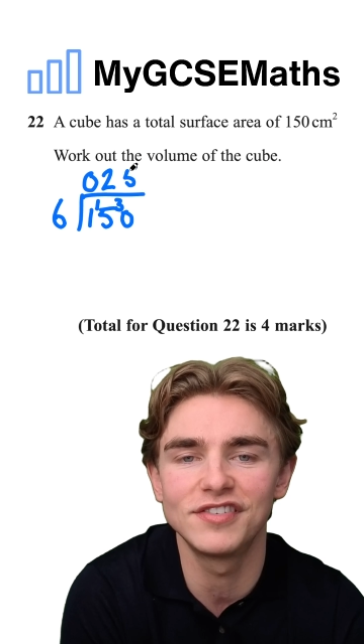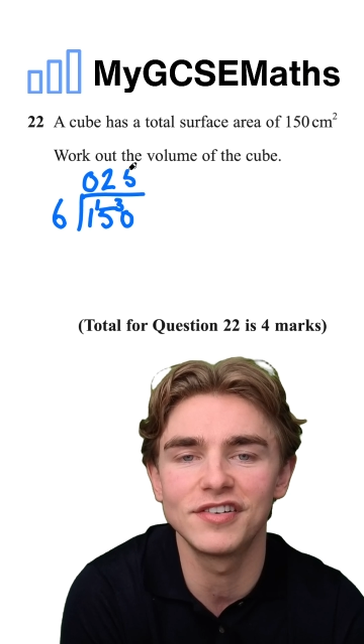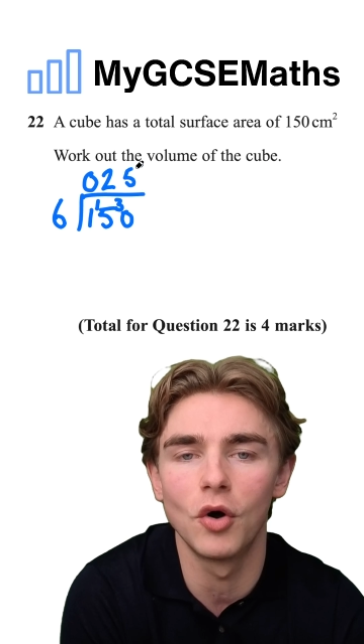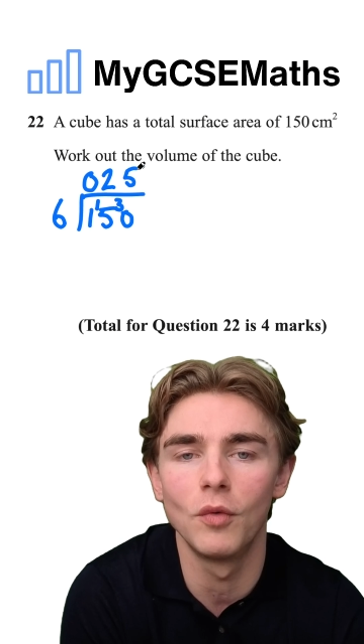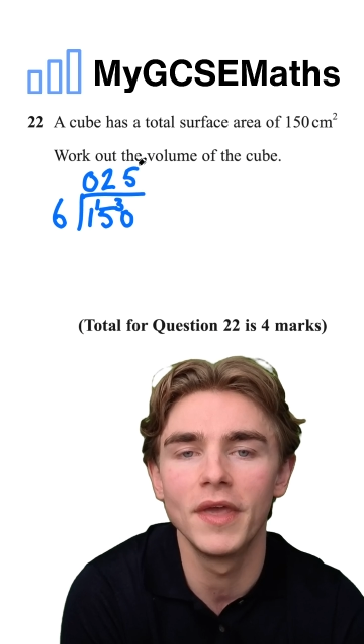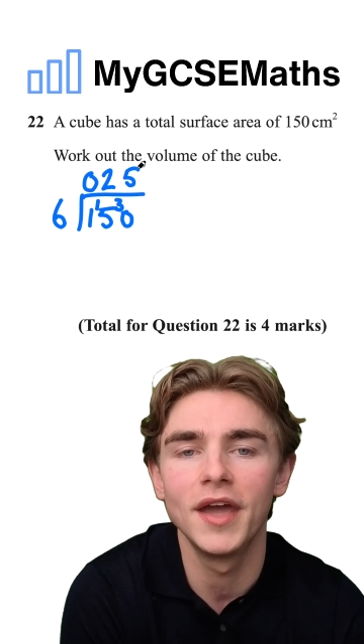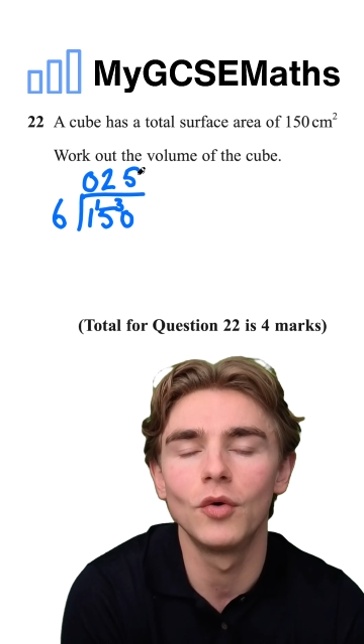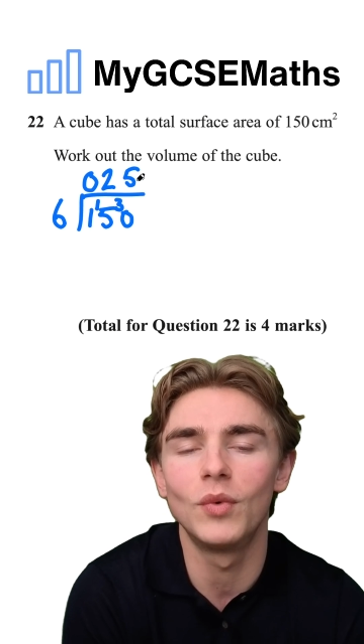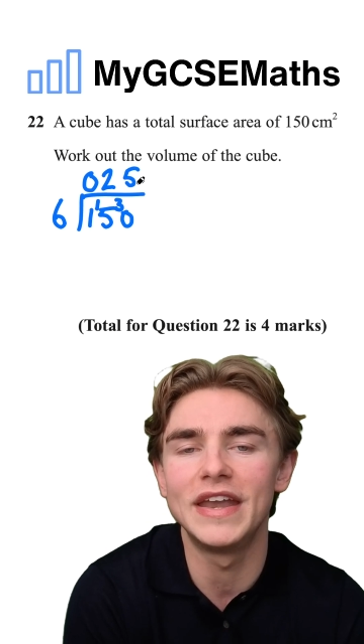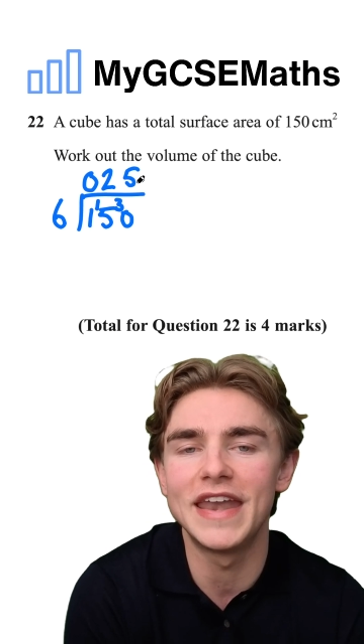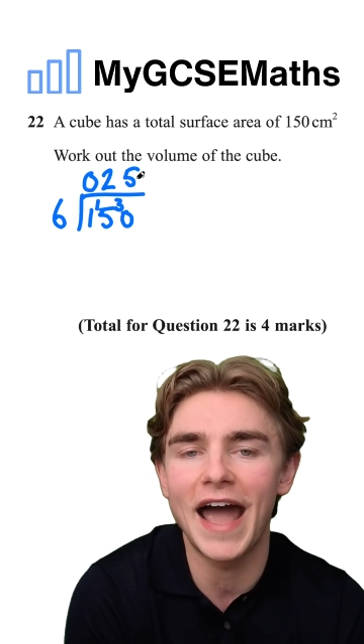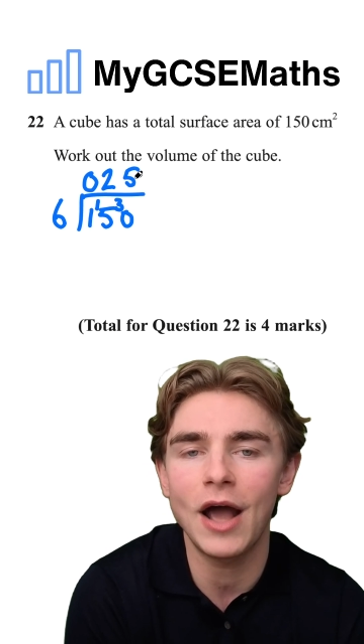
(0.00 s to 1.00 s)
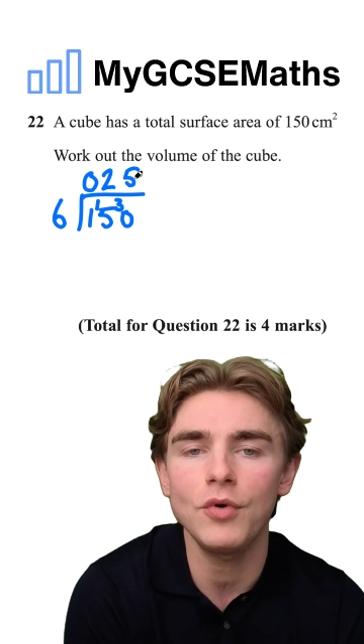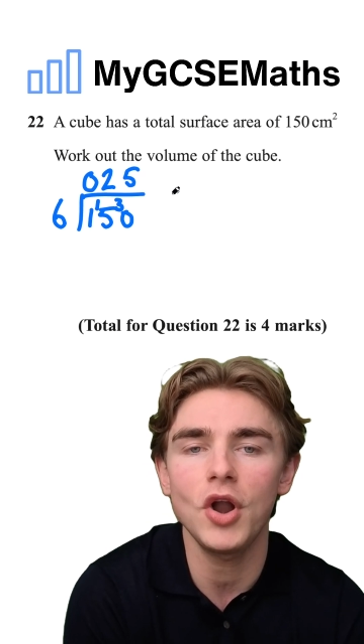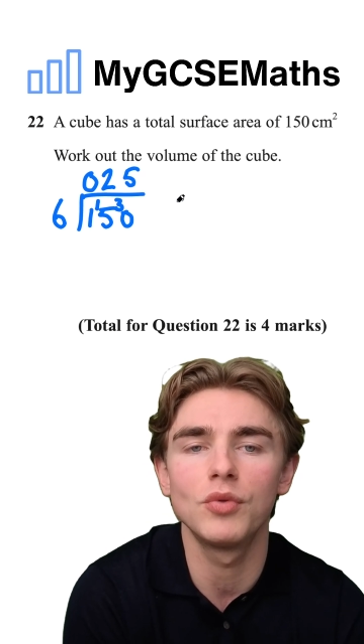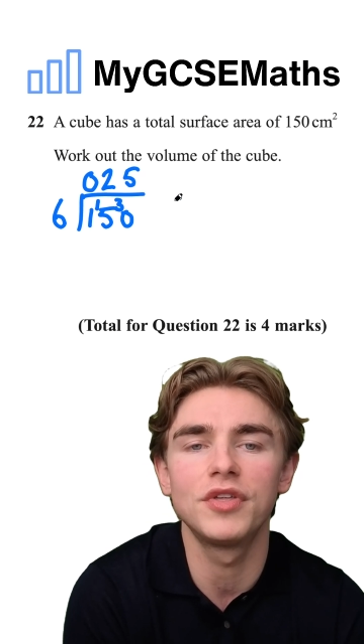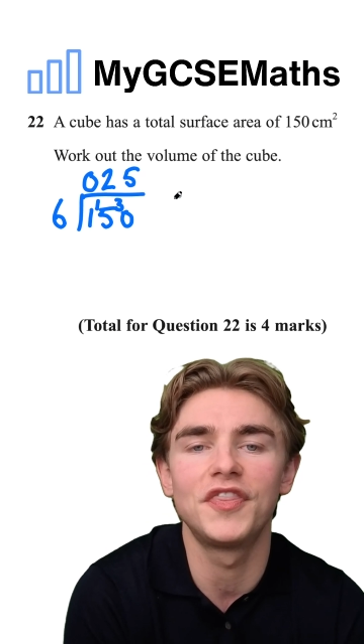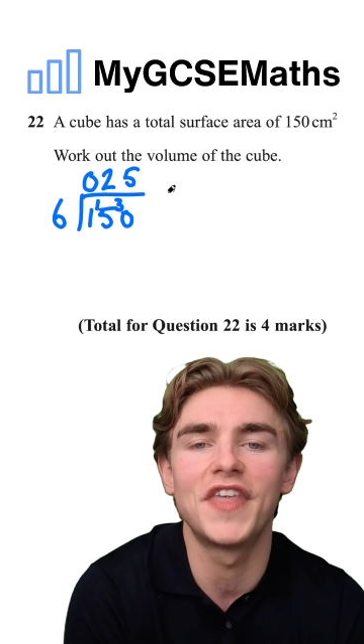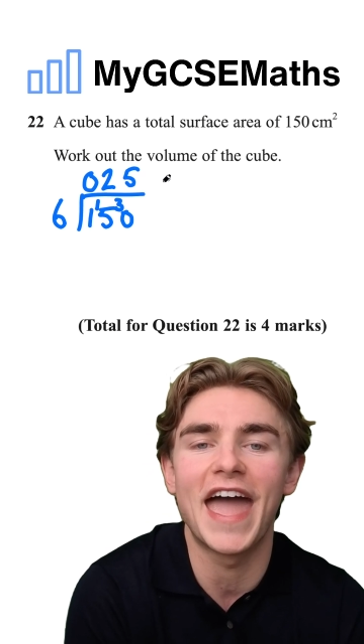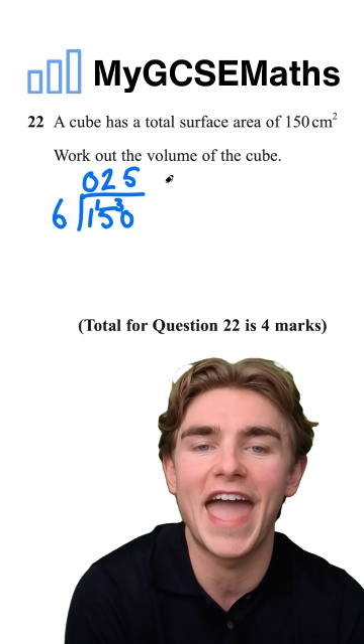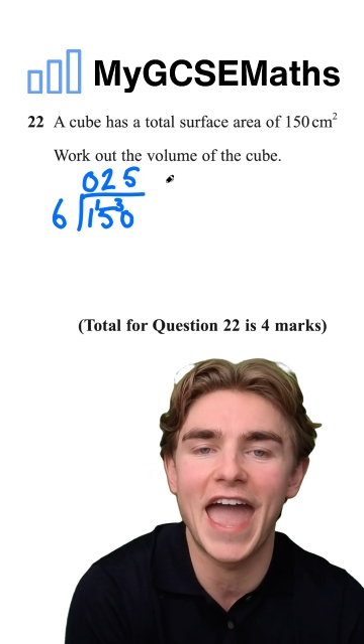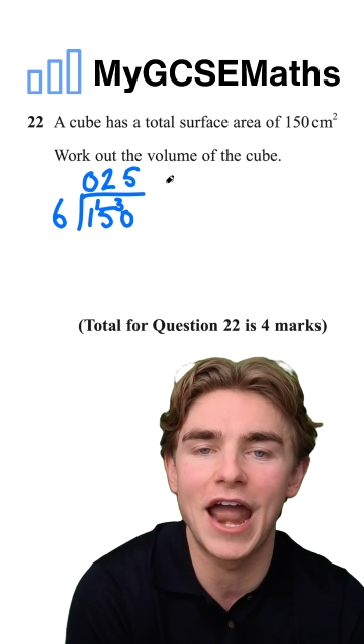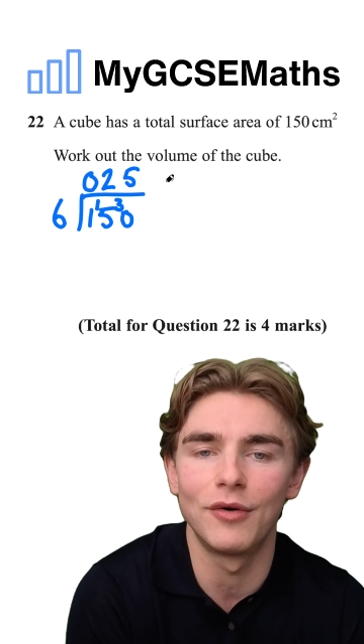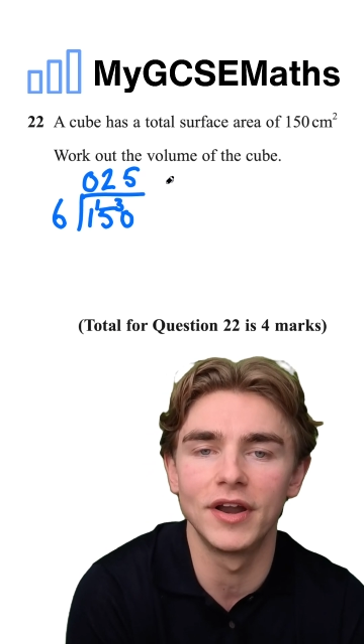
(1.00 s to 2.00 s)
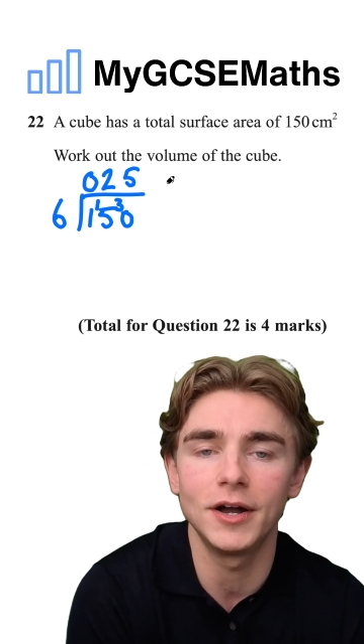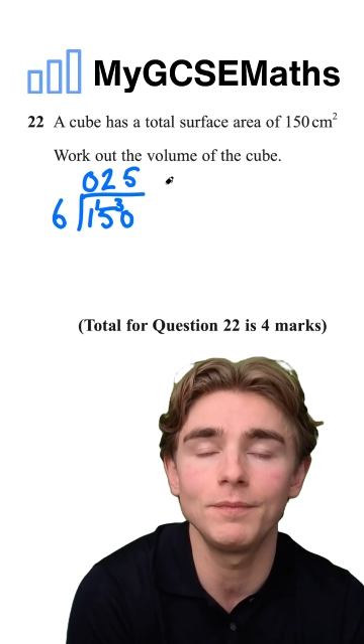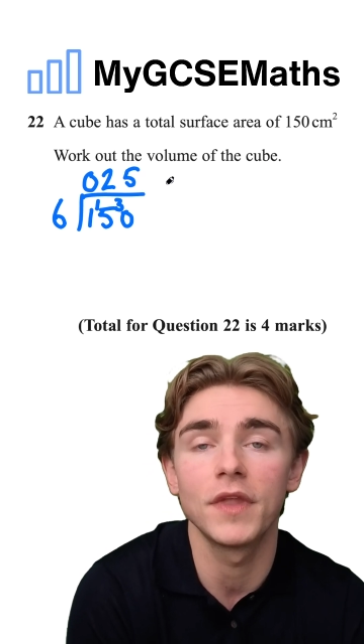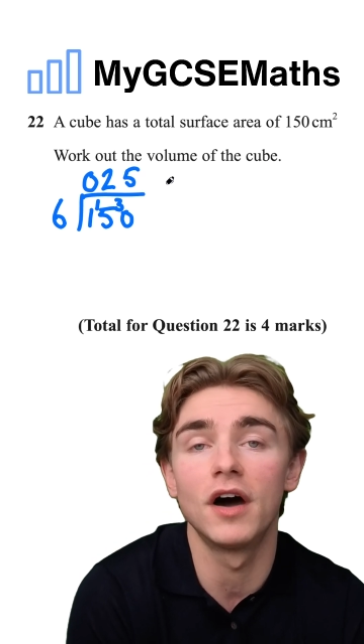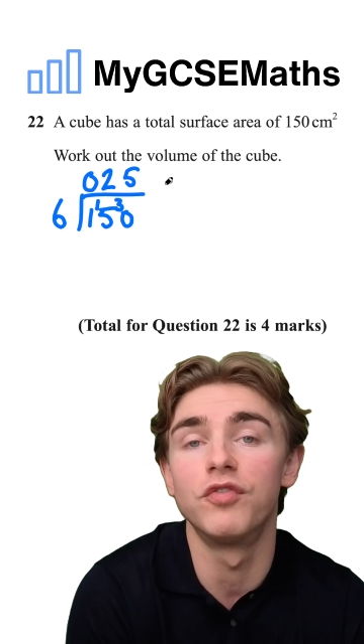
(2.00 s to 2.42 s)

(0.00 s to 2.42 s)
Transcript: So we now know that the area